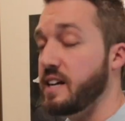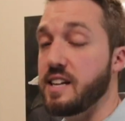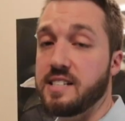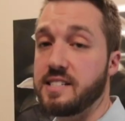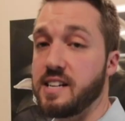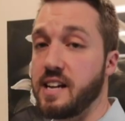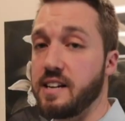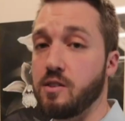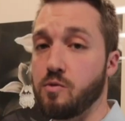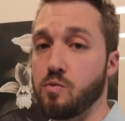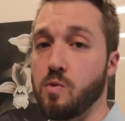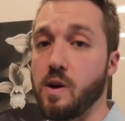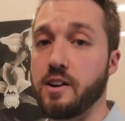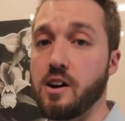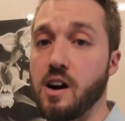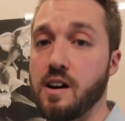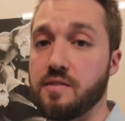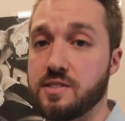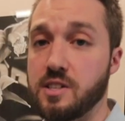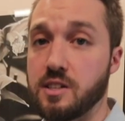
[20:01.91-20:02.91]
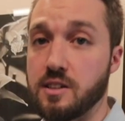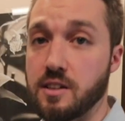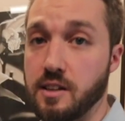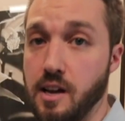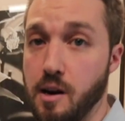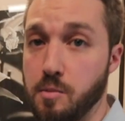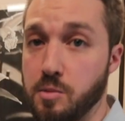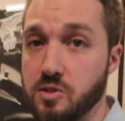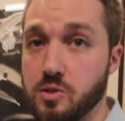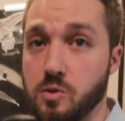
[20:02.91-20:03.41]
and send it right off to the
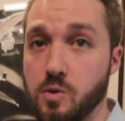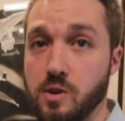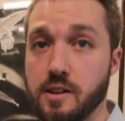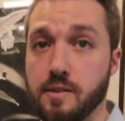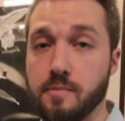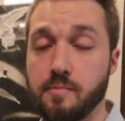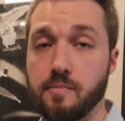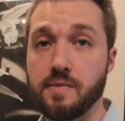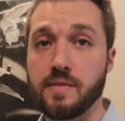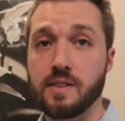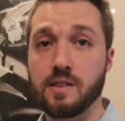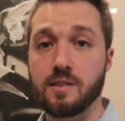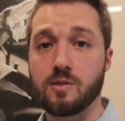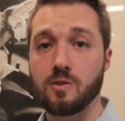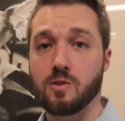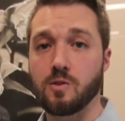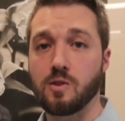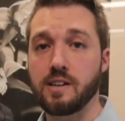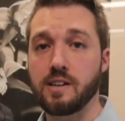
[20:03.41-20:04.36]
laboratory. All